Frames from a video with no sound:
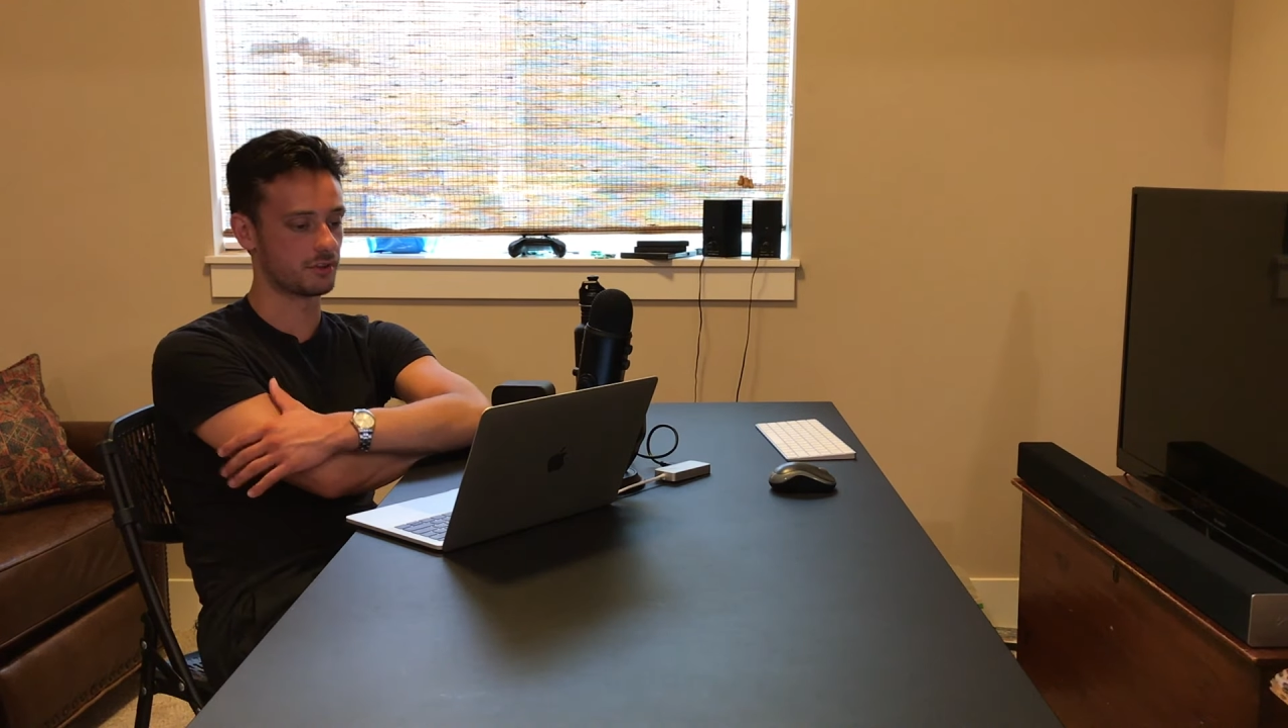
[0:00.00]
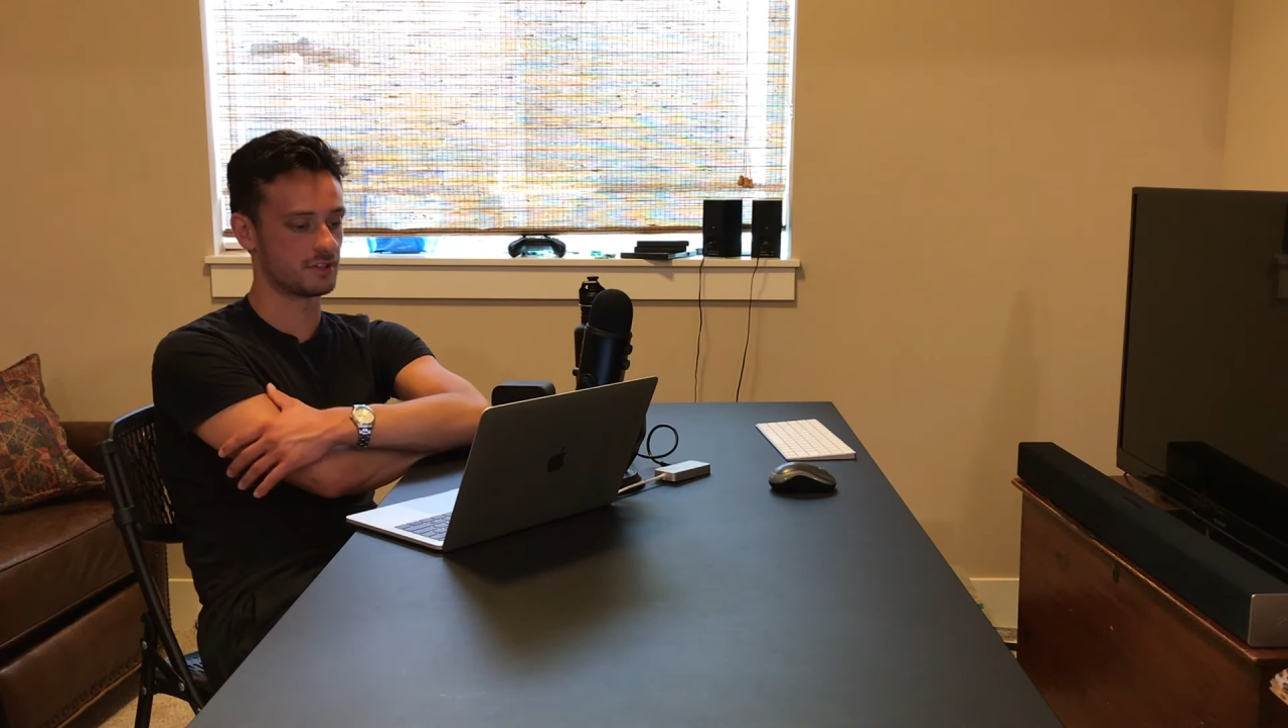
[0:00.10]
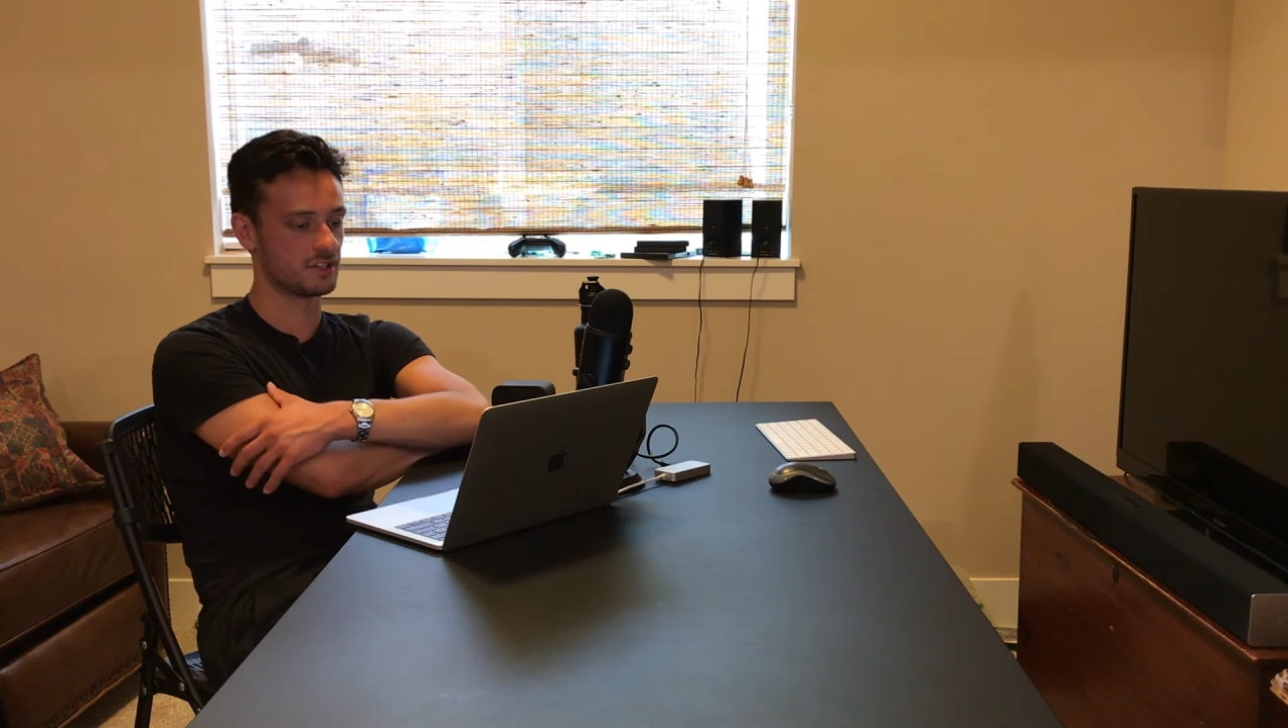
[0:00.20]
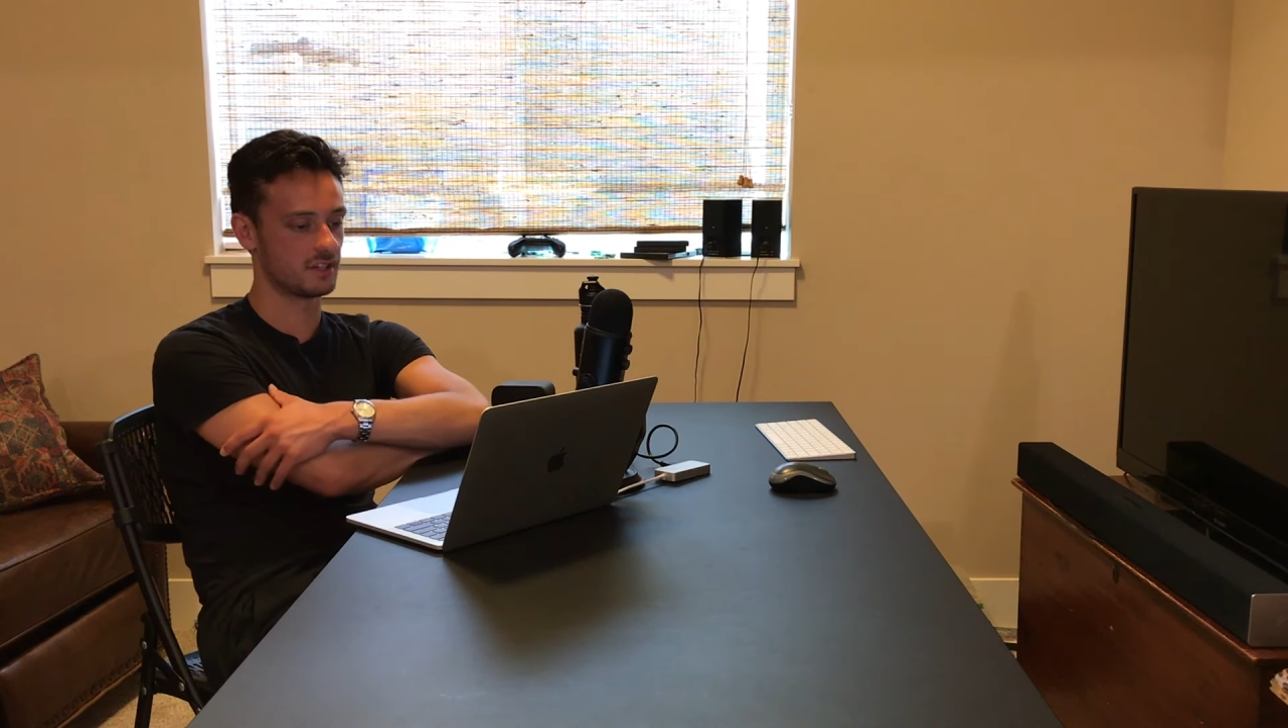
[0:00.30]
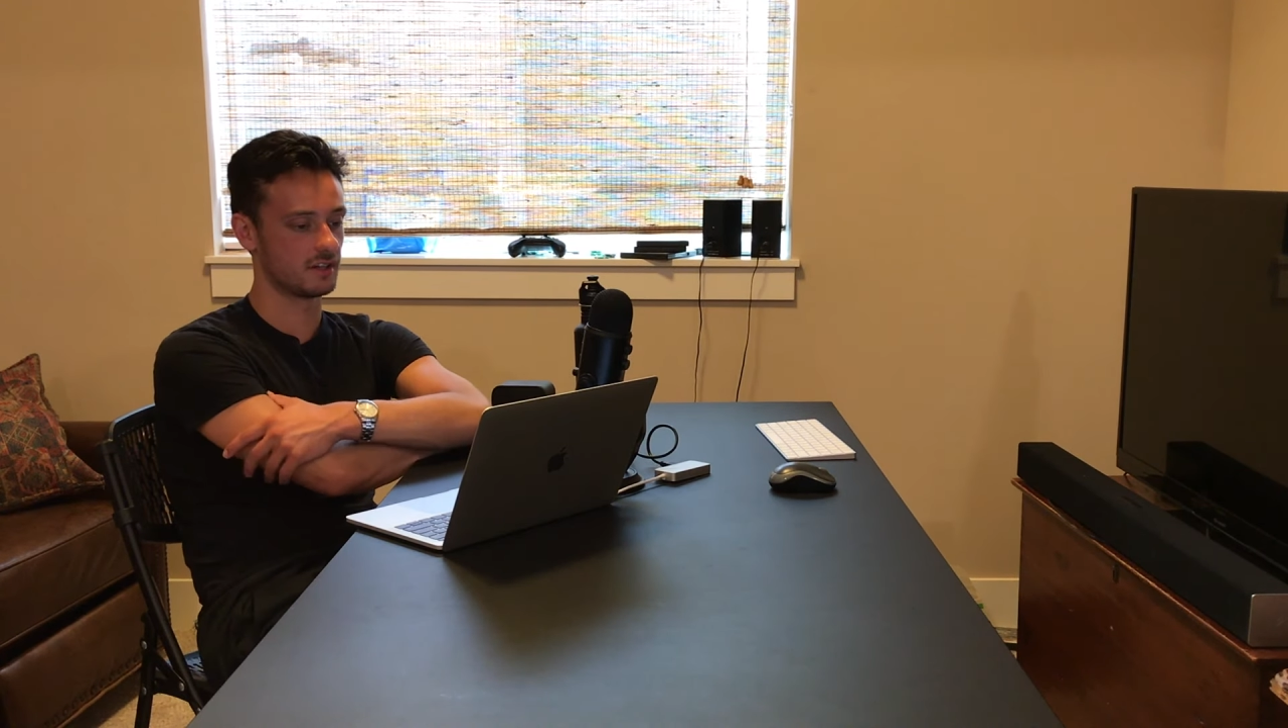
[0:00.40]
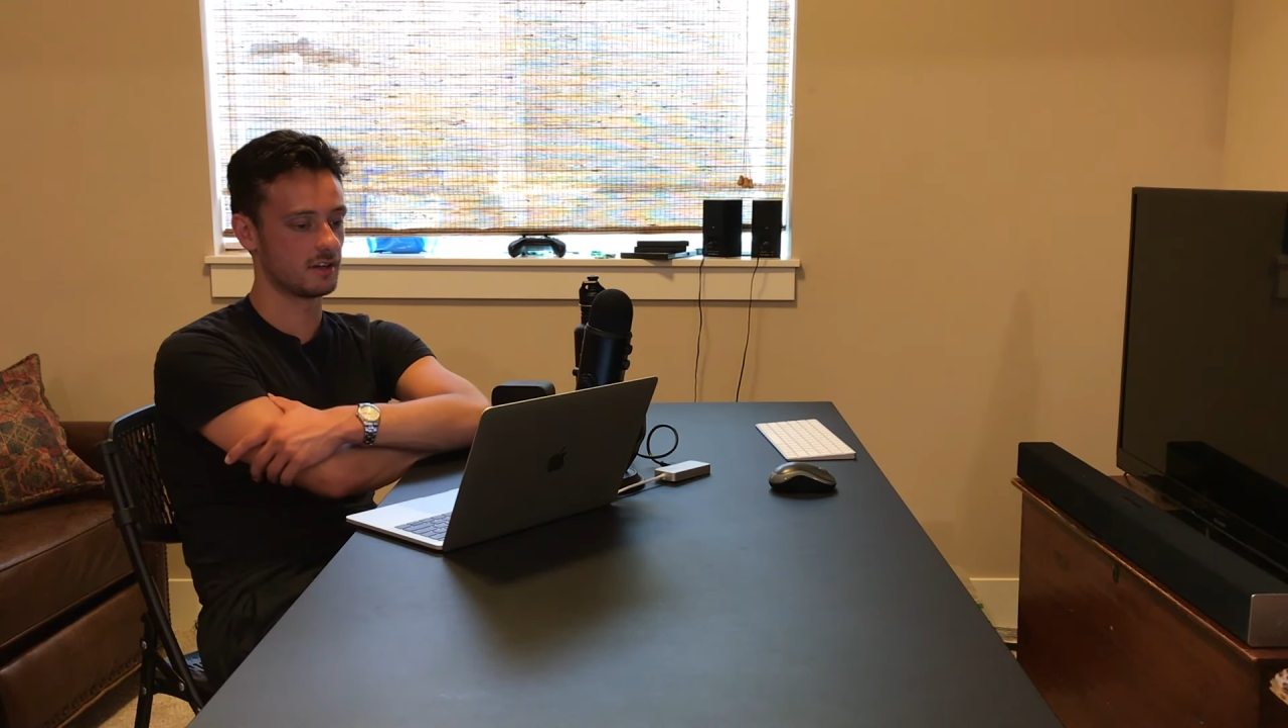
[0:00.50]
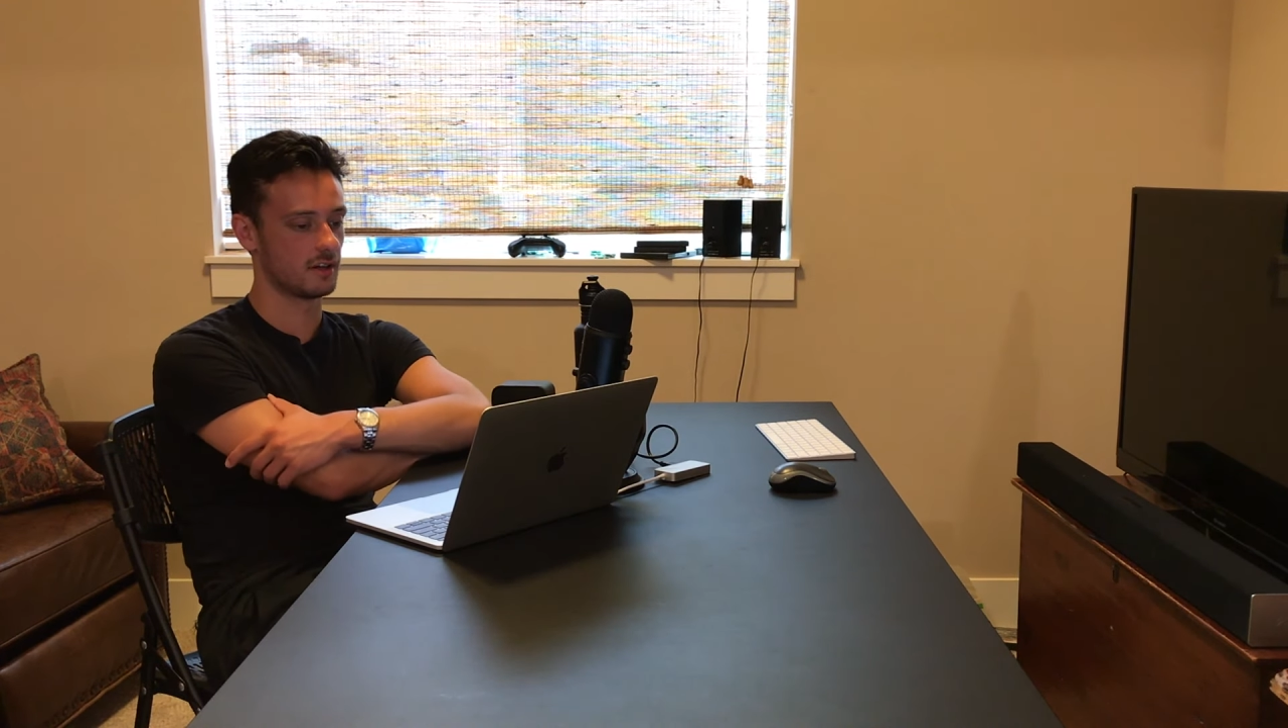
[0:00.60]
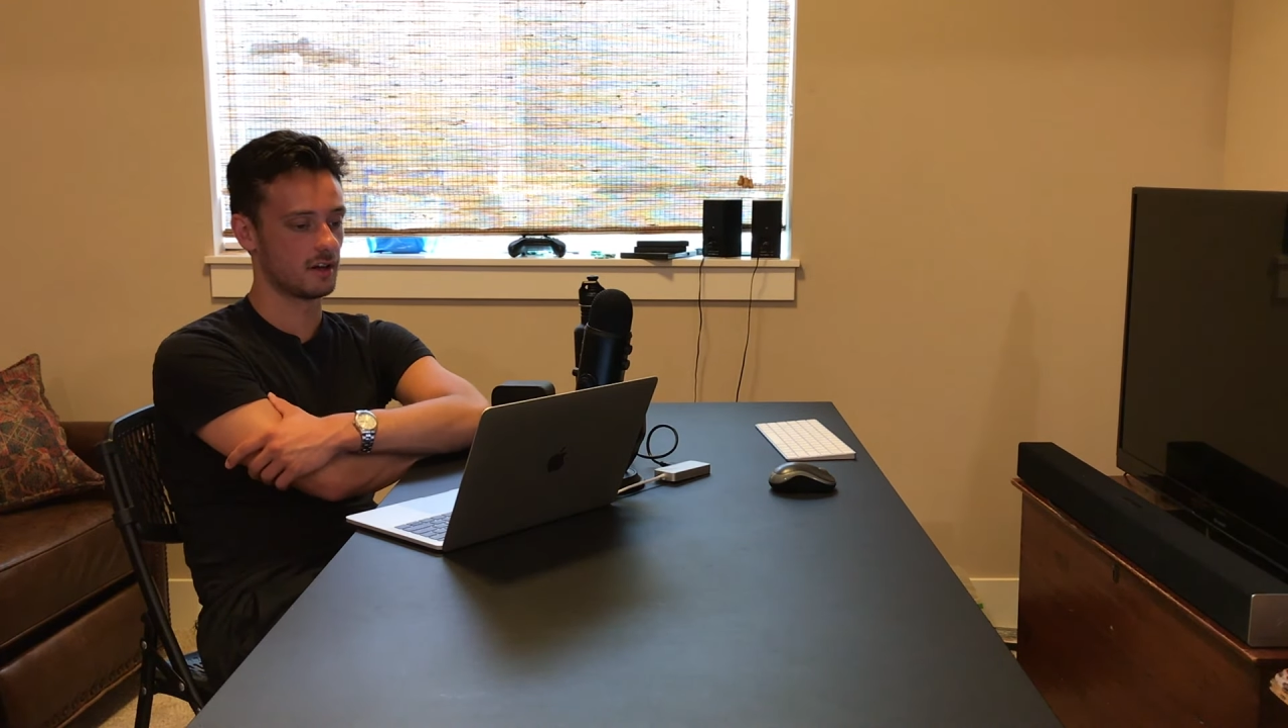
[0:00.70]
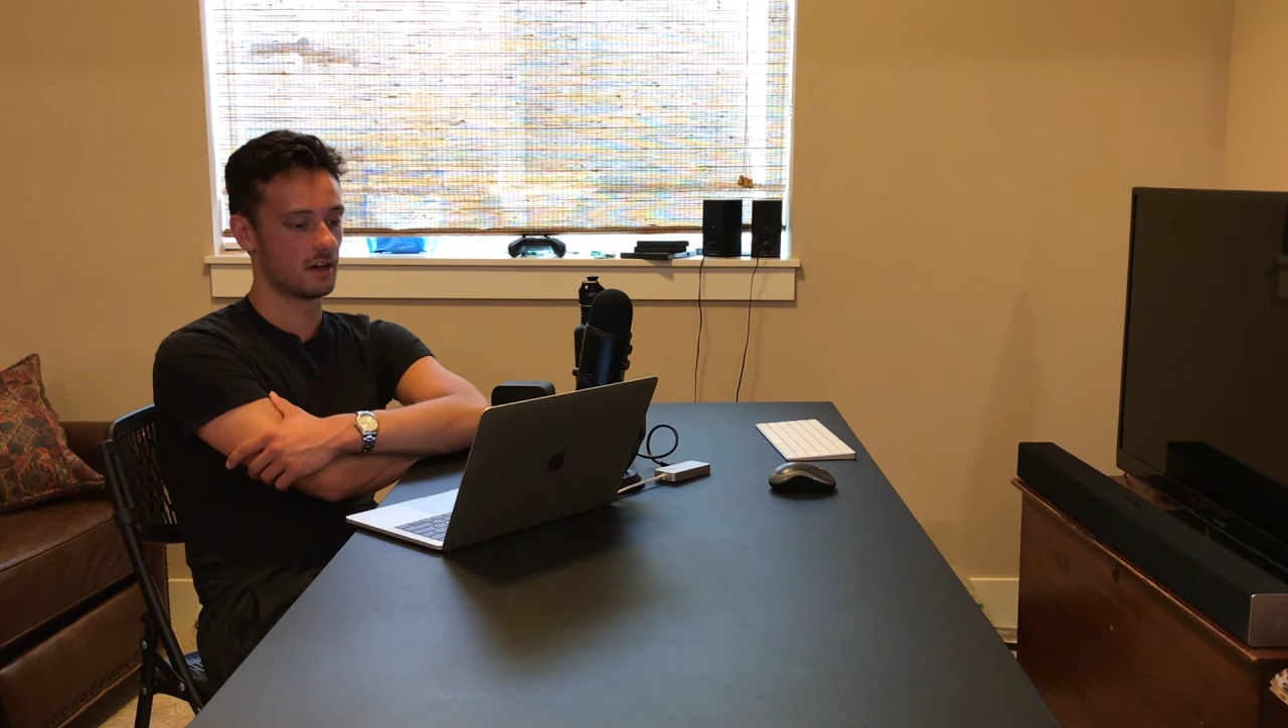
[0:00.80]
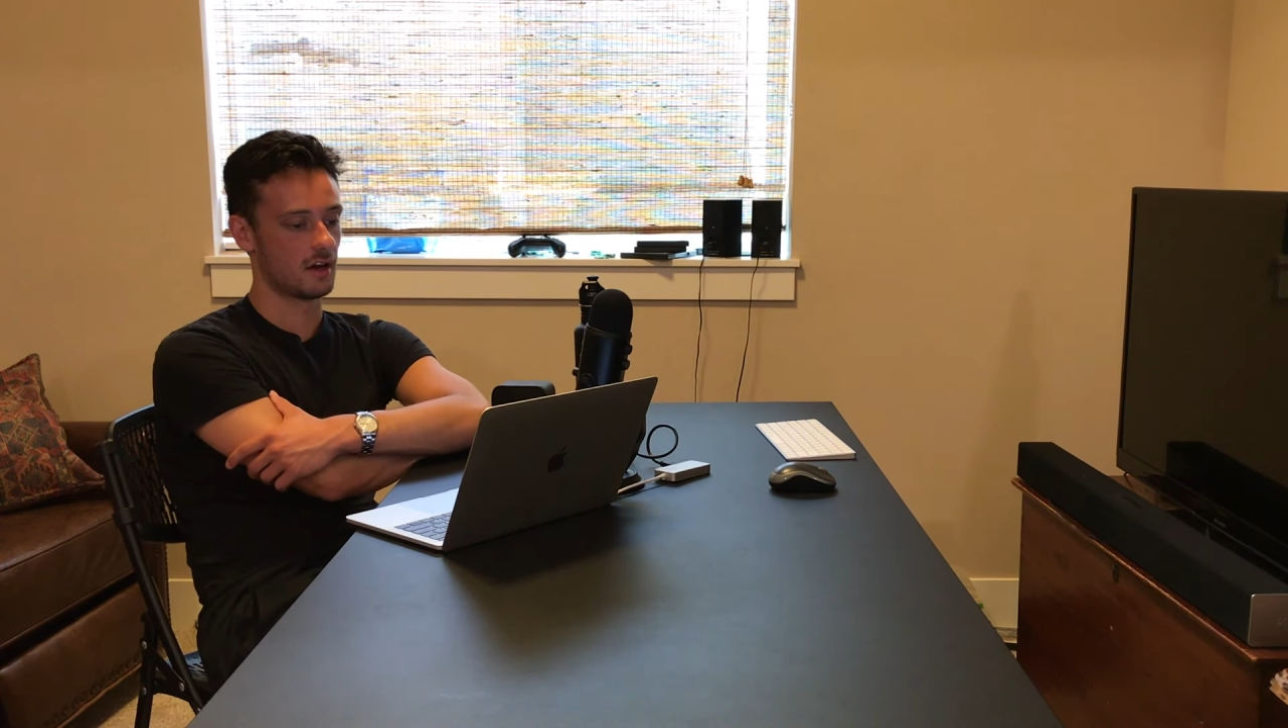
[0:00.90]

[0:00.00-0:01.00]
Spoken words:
cool to see